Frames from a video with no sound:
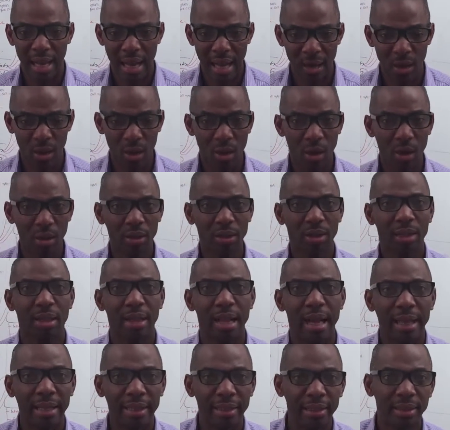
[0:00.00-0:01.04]
along the
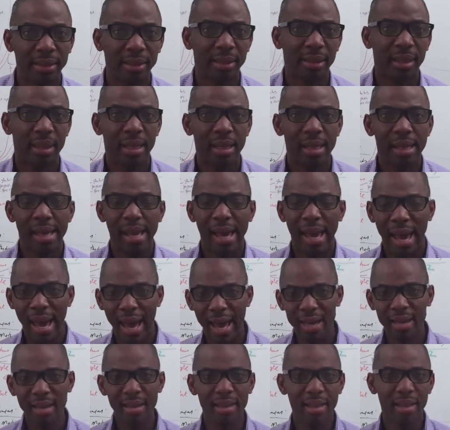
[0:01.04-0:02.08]
lines,
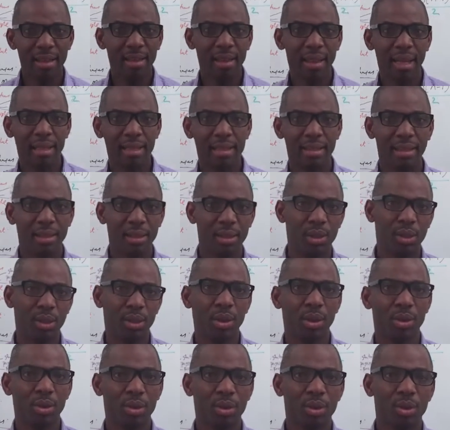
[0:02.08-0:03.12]
anything that
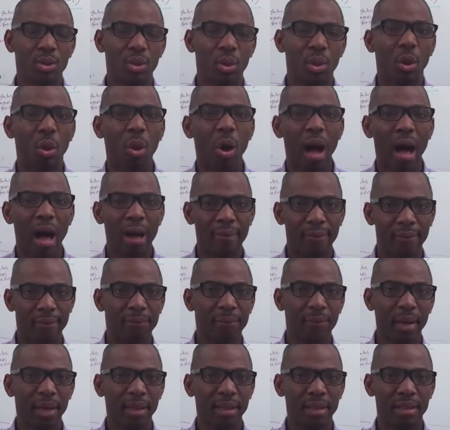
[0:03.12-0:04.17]
distorts or
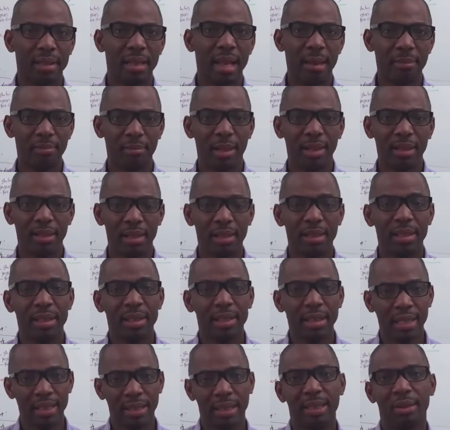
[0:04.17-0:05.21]
affects that message
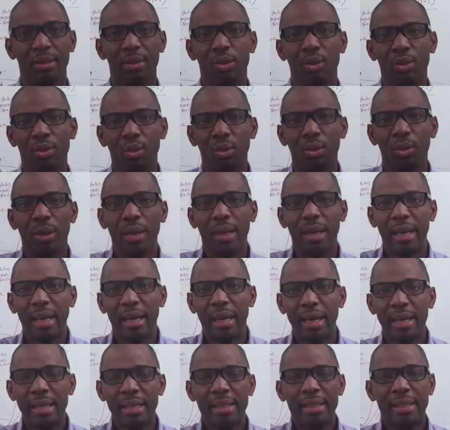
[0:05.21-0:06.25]
getting to
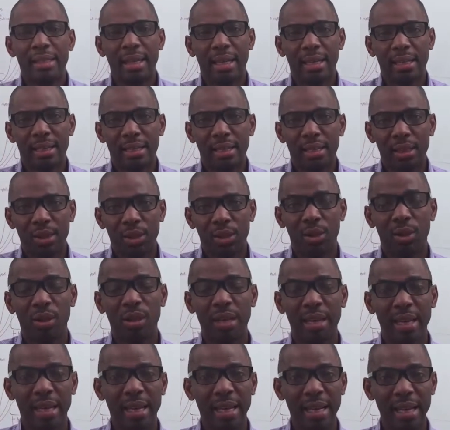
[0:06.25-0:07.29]
its destination
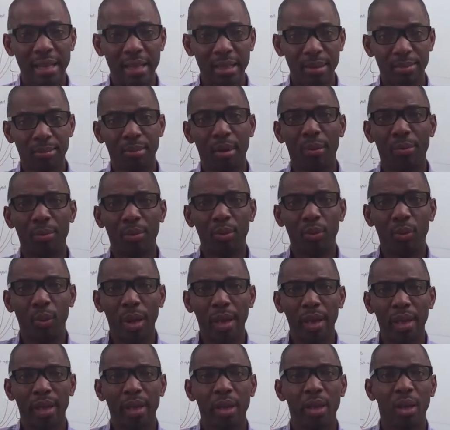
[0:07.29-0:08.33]
in a proper
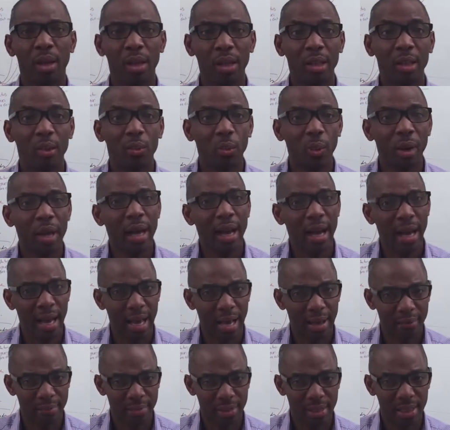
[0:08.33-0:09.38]
way, in the way I
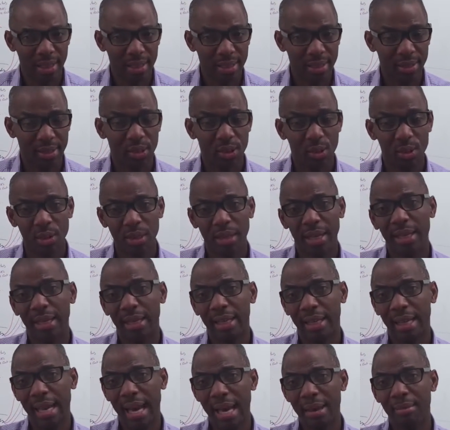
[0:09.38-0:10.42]
have sent it so that it
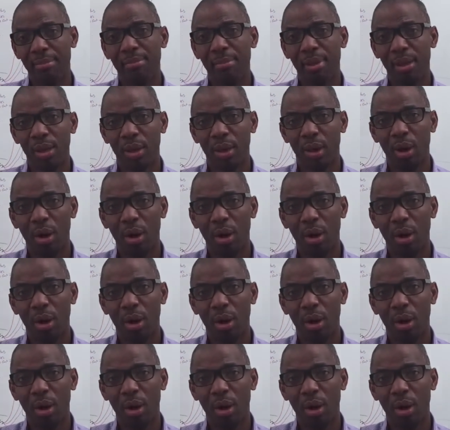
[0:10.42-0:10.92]
can be